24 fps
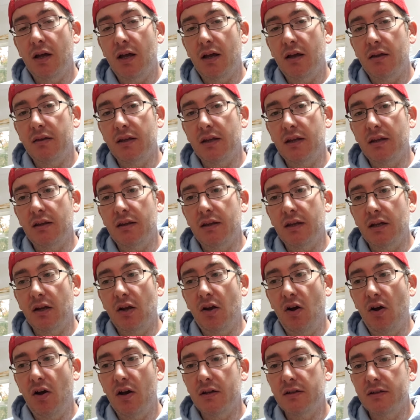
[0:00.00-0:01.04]
that
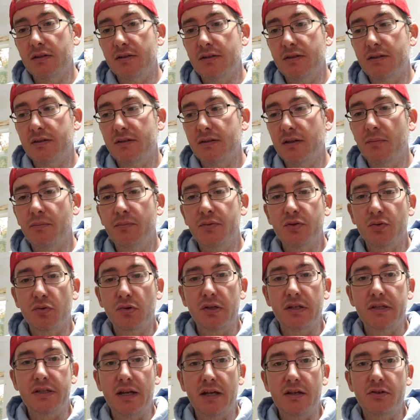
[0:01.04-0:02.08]
caused some
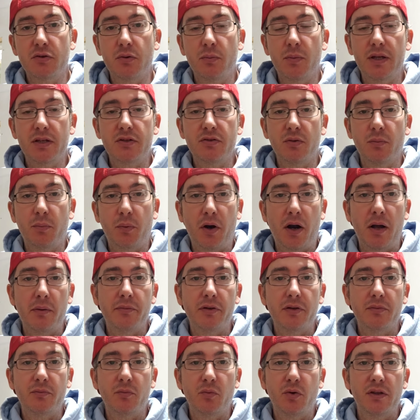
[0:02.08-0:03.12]
sort of detrimental
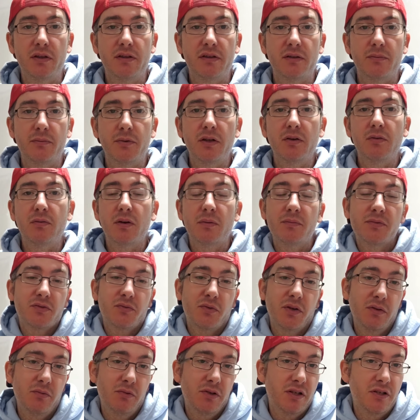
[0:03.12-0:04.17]
problem with the mealworms,
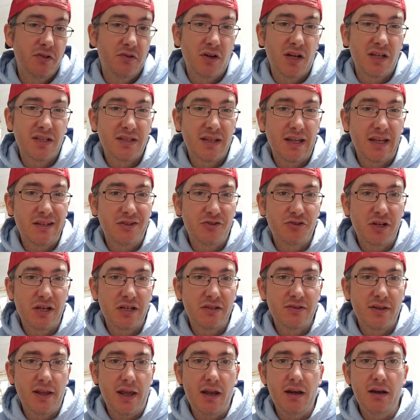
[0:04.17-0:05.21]
we would address that and
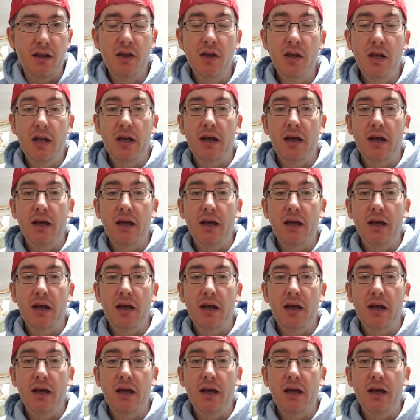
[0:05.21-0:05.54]
change that.